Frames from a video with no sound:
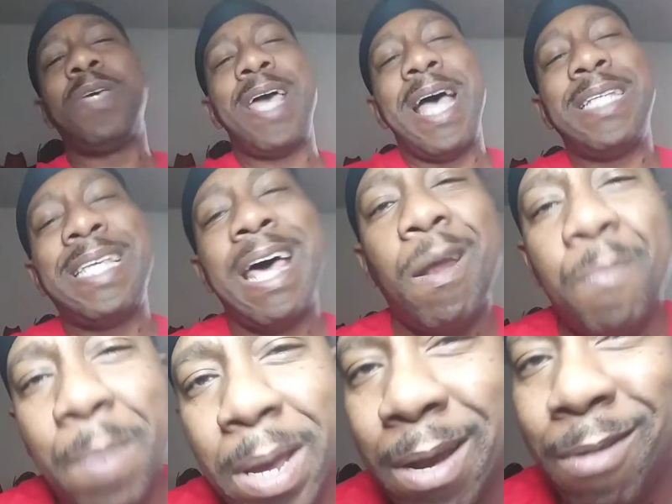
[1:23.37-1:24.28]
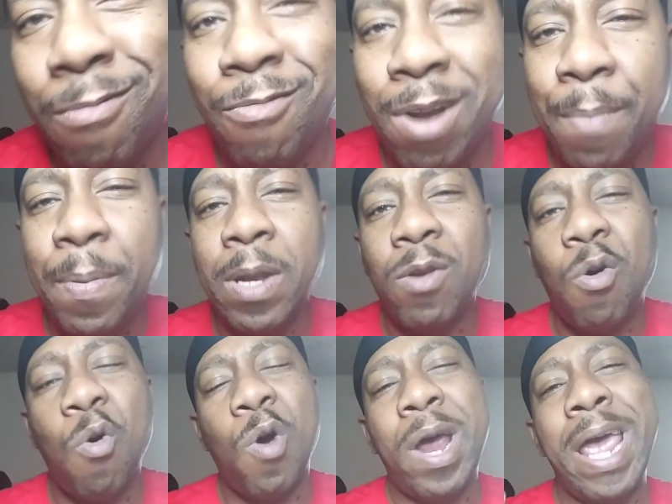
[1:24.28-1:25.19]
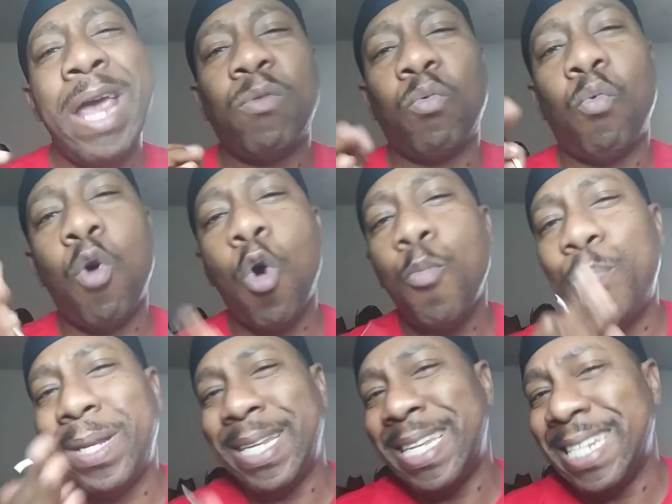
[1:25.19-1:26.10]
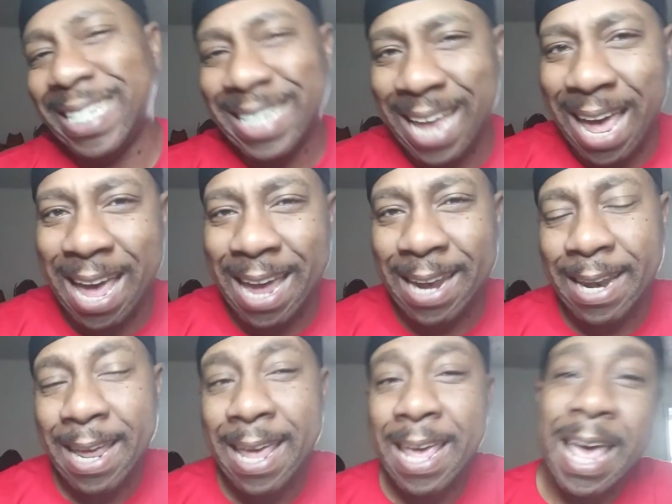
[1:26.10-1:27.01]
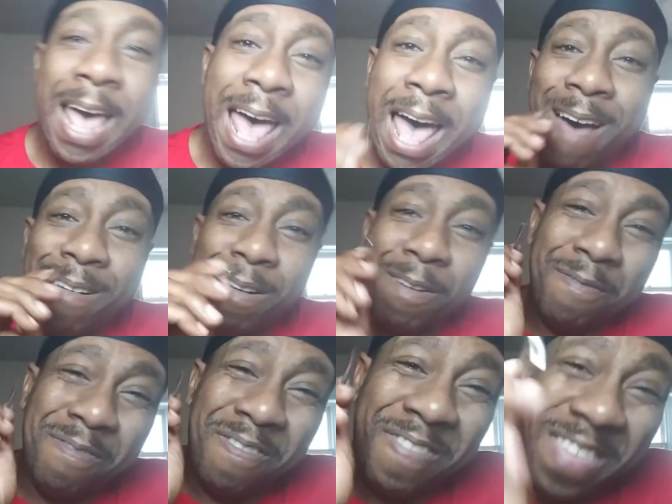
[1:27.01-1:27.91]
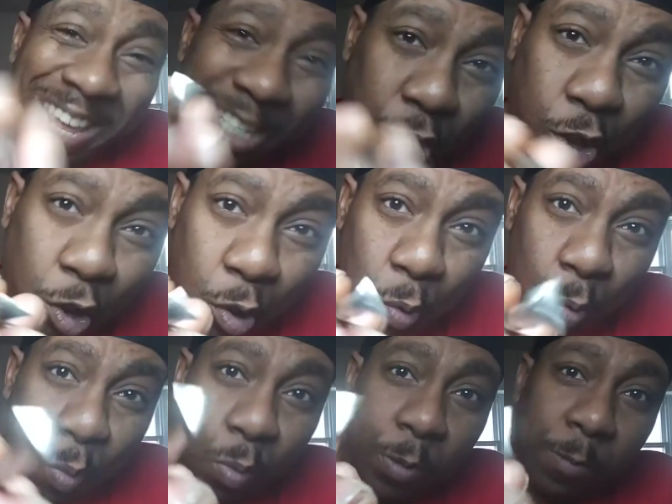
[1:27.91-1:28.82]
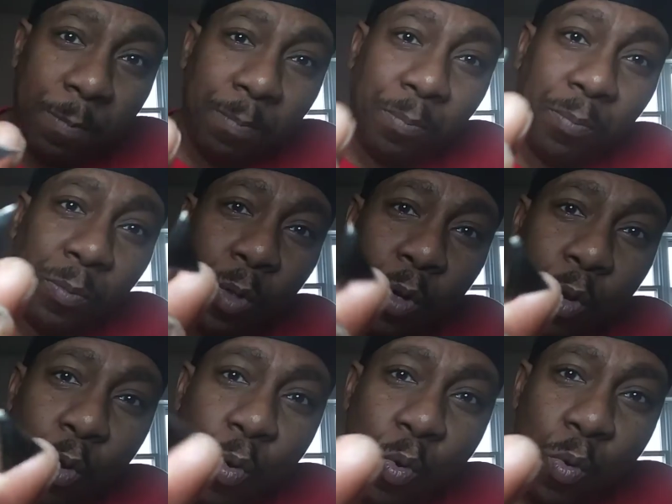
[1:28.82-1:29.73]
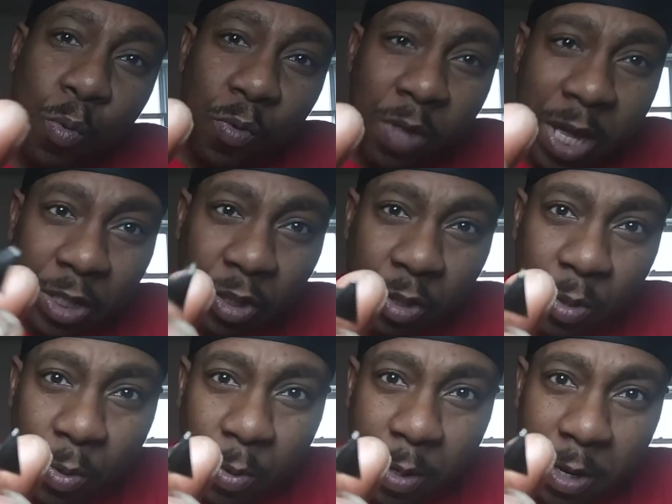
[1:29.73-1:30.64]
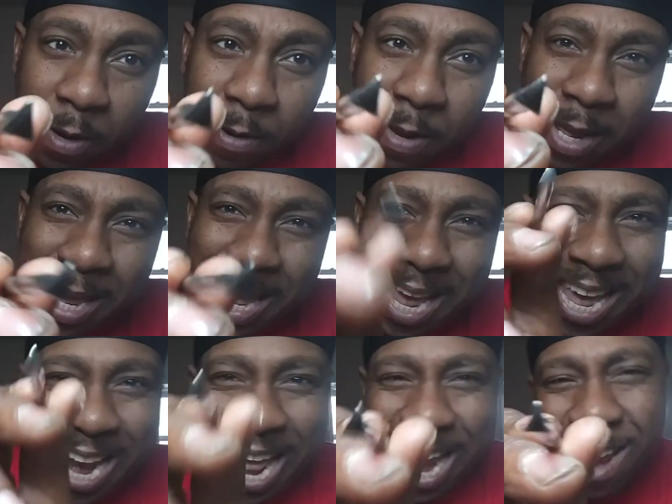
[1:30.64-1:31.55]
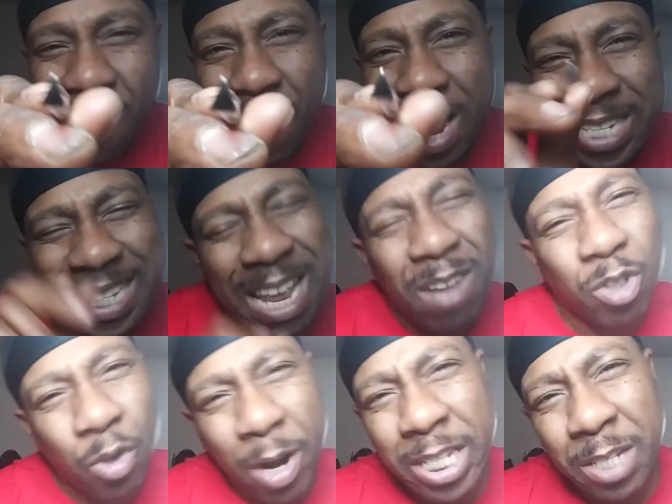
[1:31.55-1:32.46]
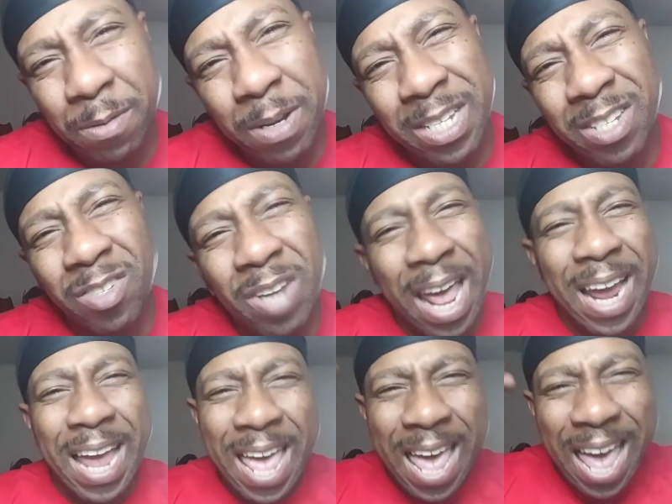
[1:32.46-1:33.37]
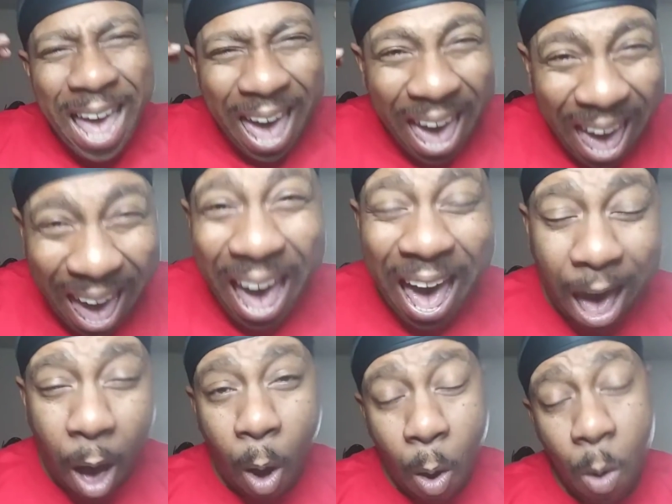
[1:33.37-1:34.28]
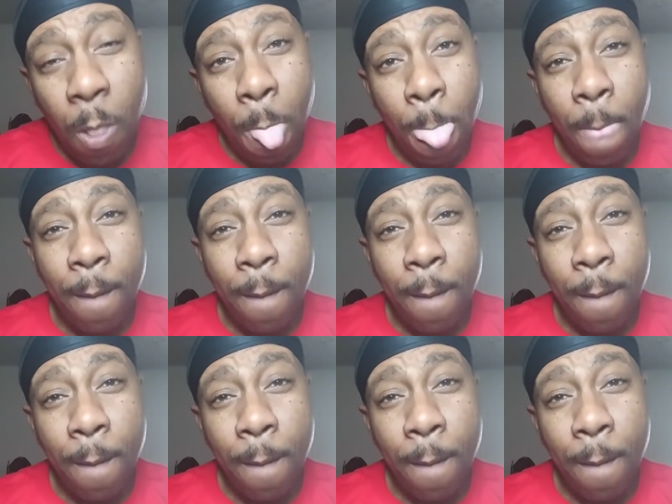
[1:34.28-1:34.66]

guys how to make a ribbon or a rope design out of this tool. This tool here. And I know that sounds crazy because it's like, how